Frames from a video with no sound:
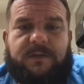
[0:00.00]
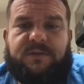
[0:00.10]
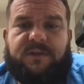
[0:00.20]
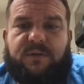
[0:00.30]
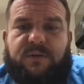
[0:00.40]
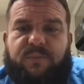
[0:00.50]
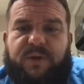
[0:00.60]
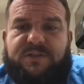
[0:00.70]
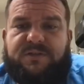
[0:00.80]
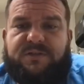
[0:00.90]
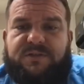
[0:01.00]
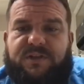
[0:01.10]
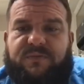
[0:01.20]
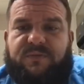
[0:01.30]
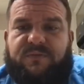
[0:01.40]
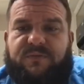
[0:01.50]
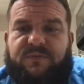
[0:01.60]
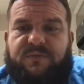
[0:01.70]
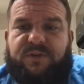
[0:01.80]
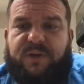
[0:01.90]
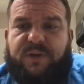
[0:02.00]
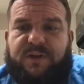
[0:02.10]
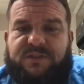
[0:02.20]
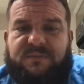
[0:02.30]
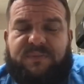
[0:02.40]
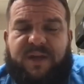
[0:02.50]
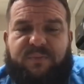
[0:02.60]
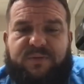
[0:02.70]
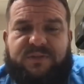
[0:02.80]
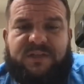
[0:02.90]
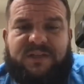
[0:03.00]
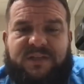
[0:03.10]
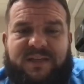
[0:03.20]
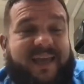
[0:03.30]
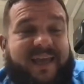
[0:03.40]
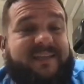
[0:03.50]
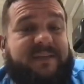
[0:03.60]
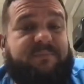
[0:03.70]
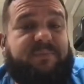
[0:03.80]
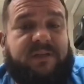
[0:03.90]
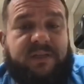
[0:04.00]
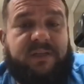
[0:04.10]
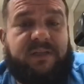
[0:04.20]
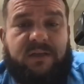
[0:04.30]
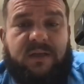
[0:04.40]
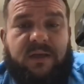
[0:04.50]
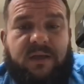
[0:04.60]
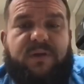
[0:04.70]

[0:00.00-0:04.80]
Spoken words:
Consider that older patients are different from younger patients and may present atypically.